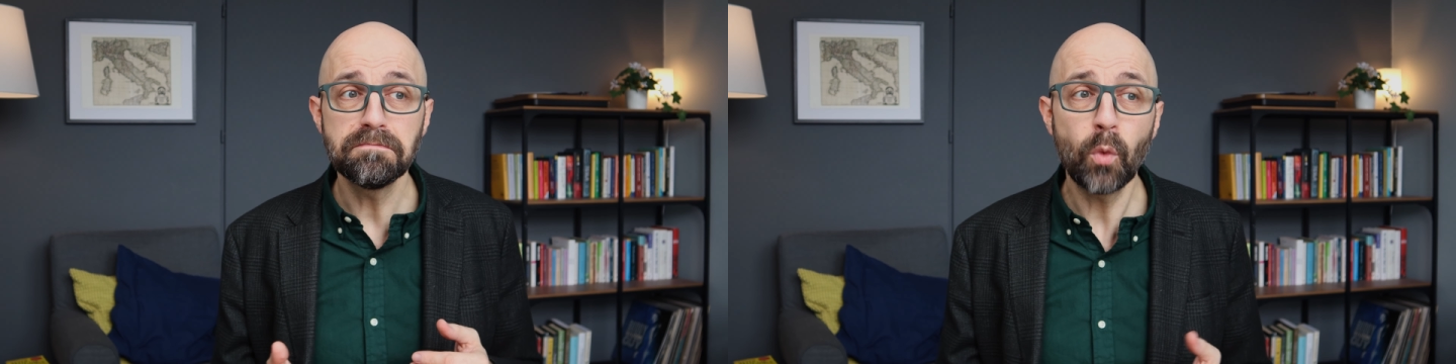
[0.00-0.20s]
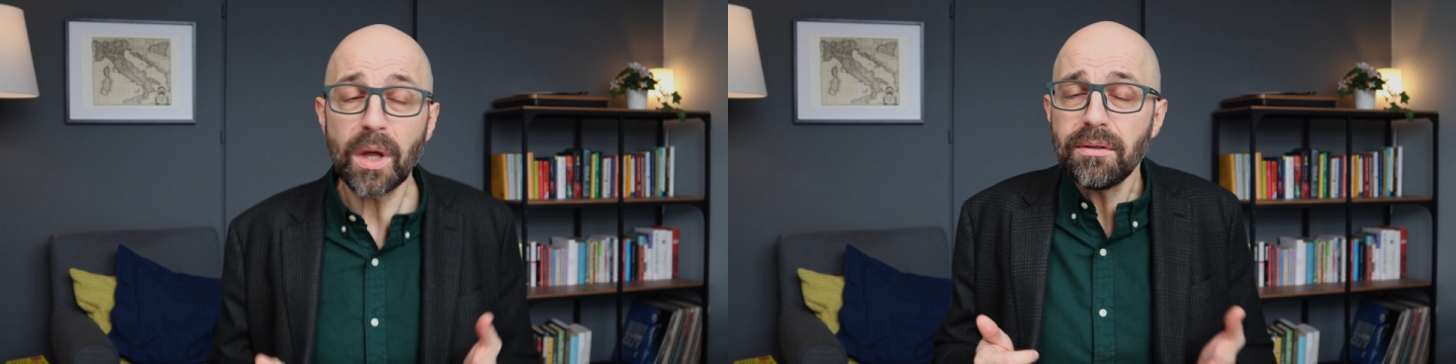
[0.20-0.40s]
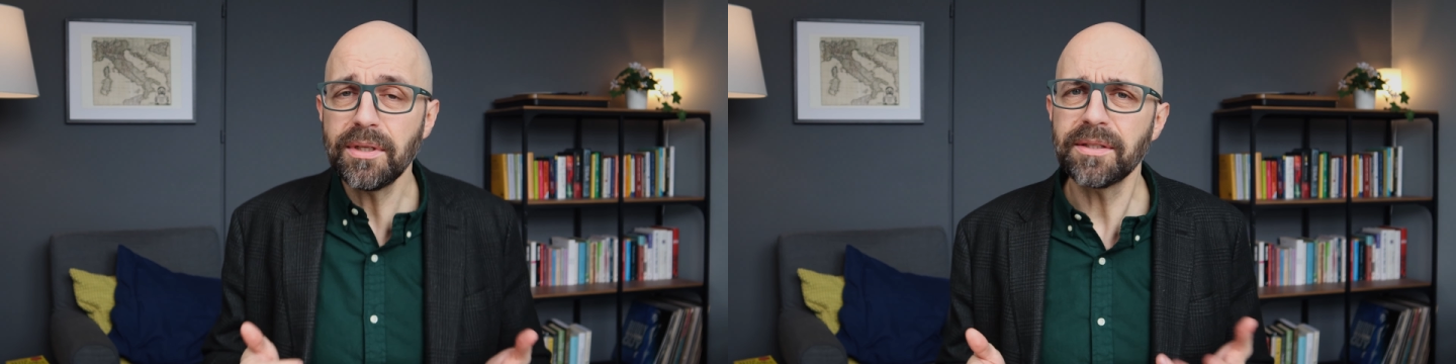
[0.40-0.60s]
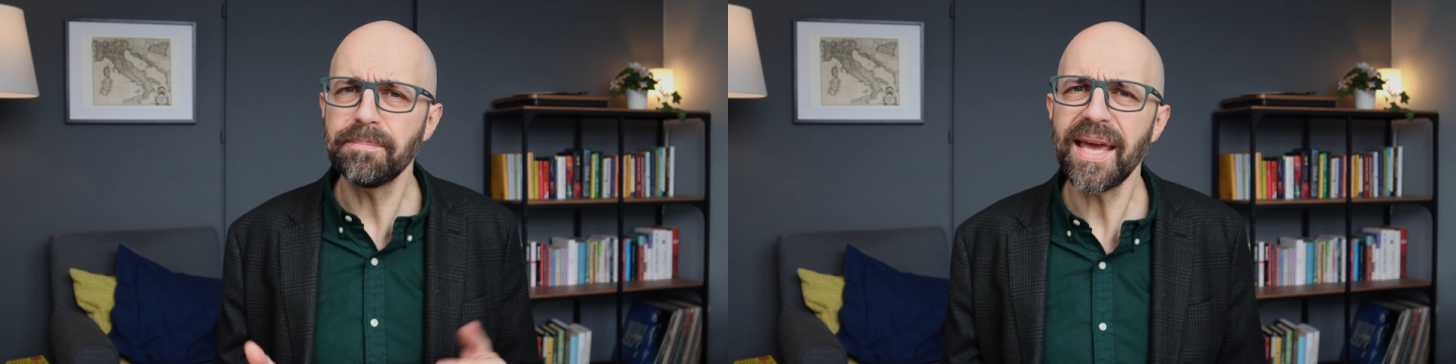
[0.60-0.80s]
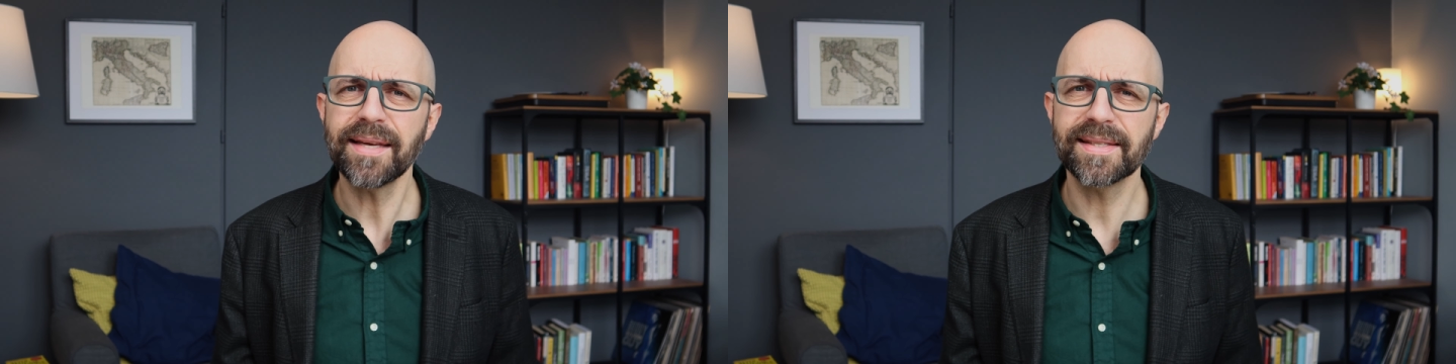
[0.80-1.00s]
well, it
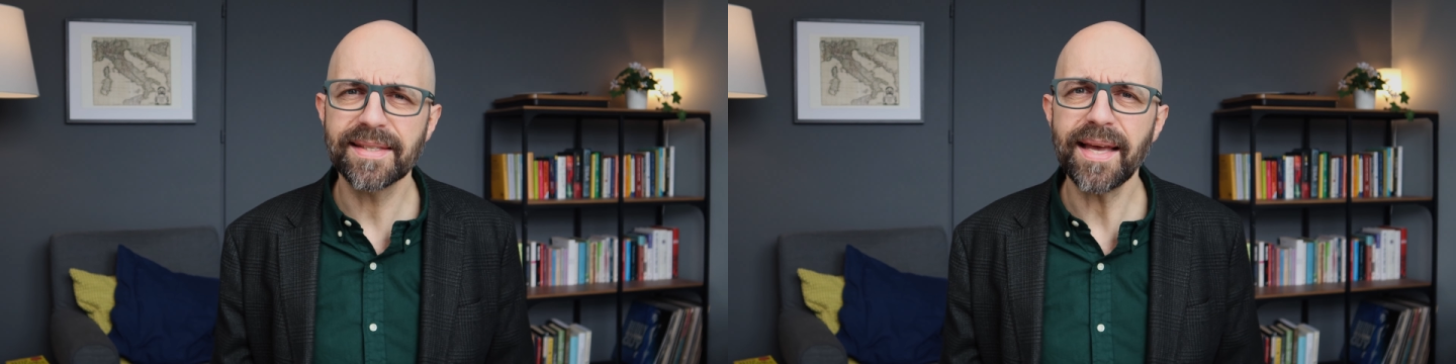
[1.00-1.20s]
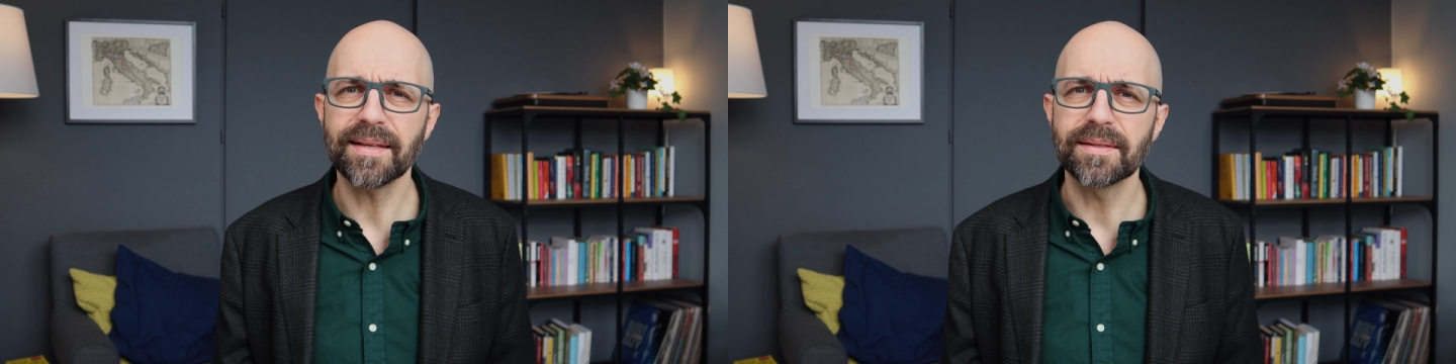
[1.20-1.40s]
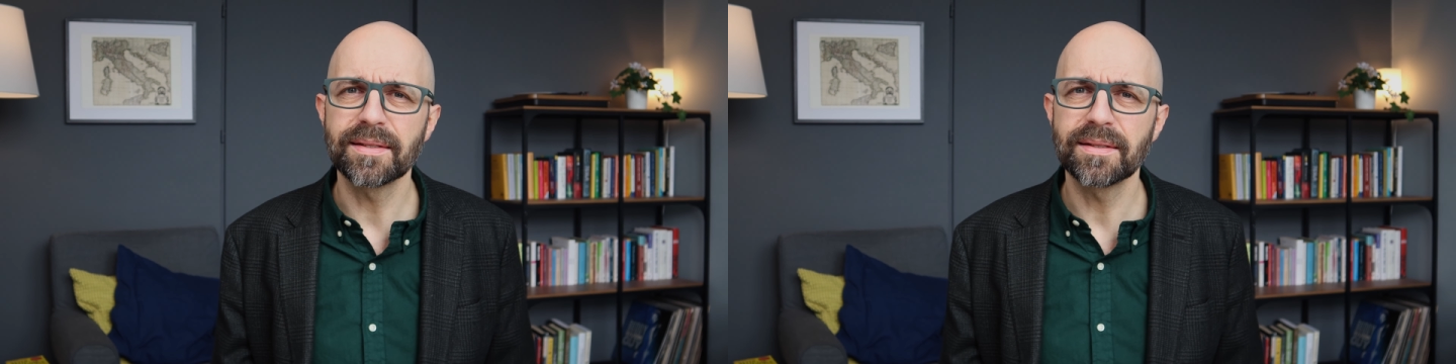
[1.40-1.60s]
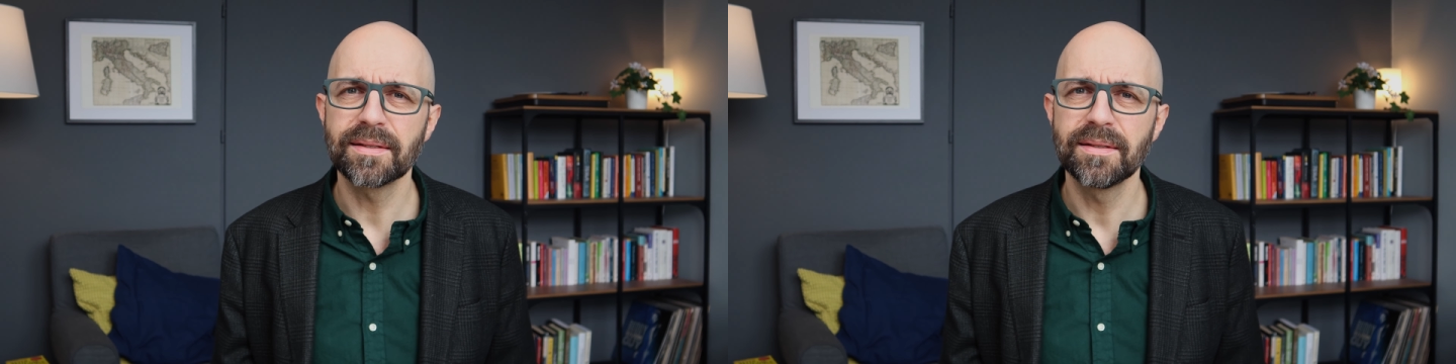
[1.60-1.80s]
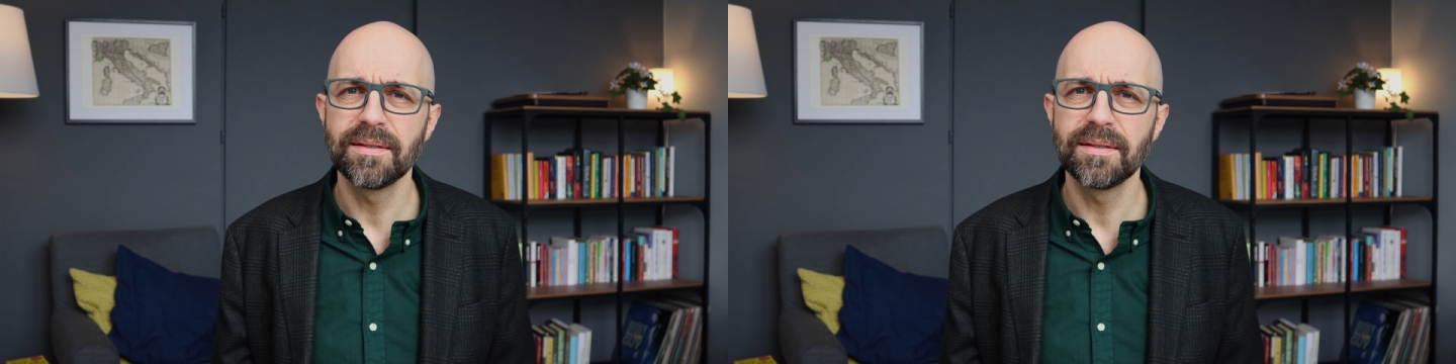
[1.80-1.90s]
makes sense.